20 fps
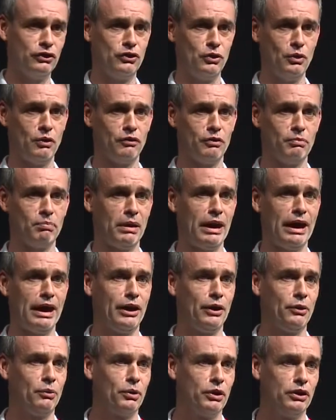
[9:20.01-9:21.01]
Do you have a
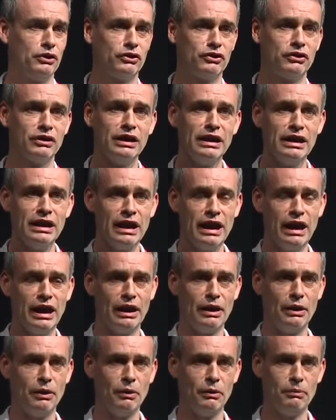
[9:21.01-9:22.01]
plan which
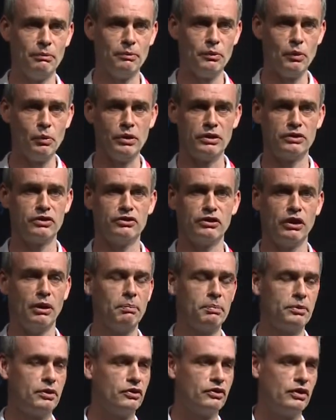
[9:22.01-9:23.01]
will
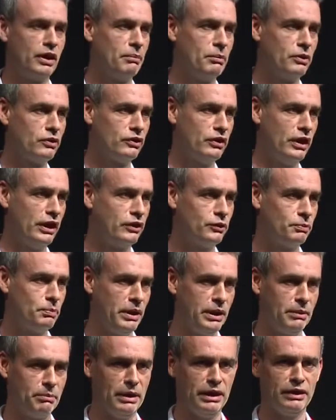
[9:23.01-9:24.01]
stop the same mistakes
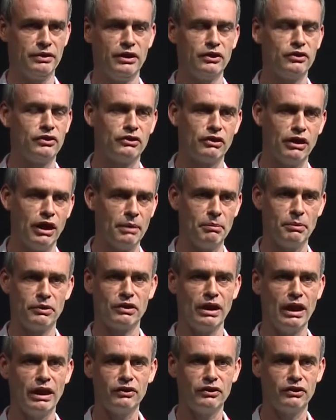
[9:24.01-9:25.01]
being made this time
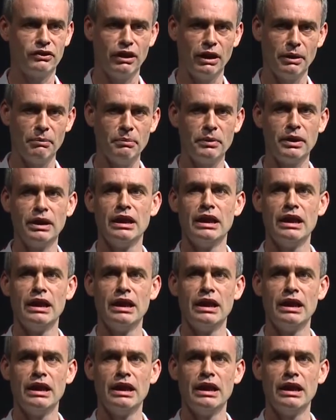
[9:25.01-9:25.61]
as last time?